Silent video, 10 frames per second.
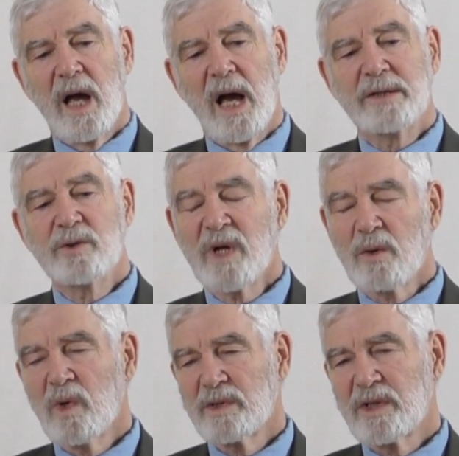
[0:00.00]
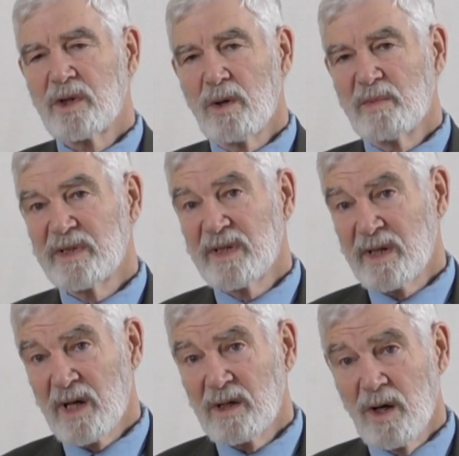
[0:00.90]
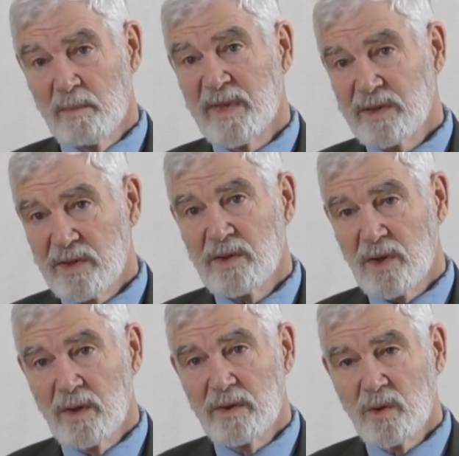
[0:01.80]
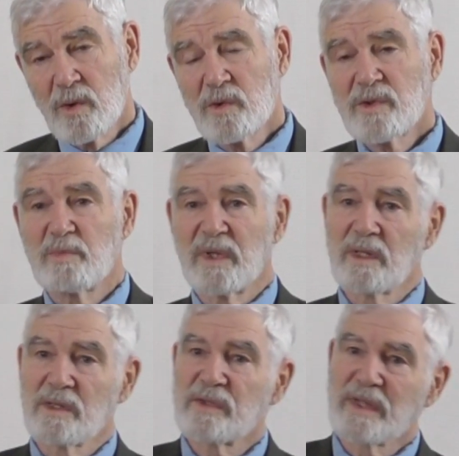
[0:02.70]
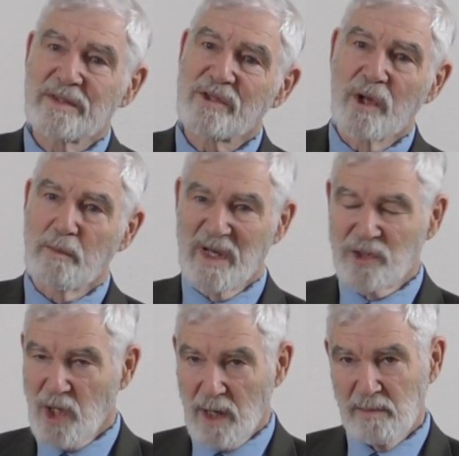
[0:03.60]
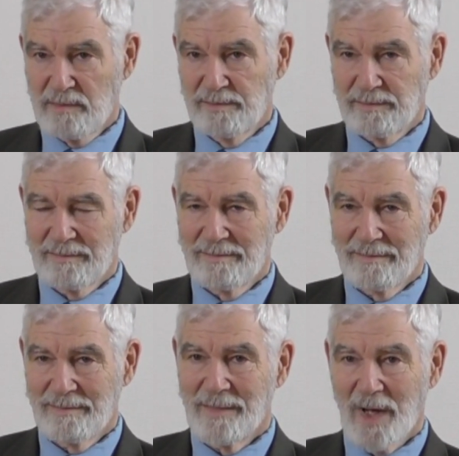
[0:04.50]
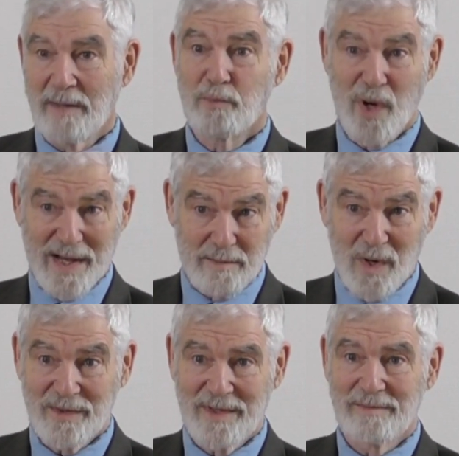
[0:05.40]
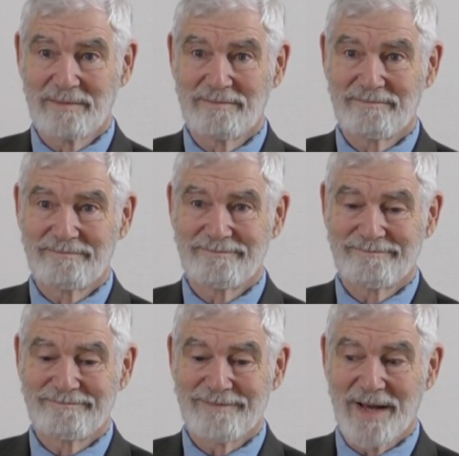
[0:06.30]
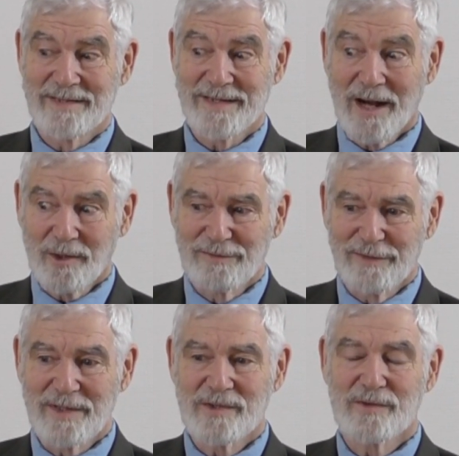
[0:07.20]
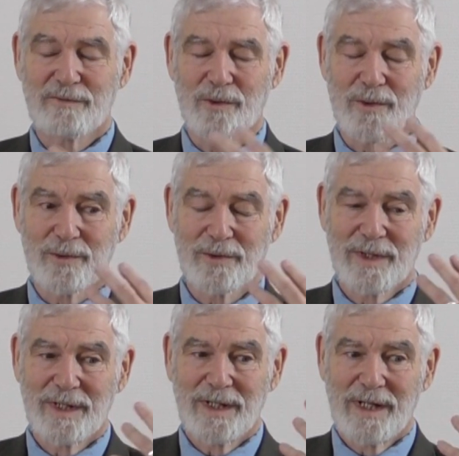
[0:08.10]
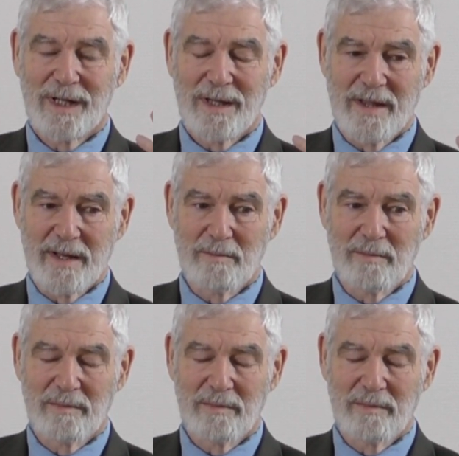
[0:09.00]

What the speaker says: I do not want to comment on those because that's not my job. I pray about them. I sacrifice for them.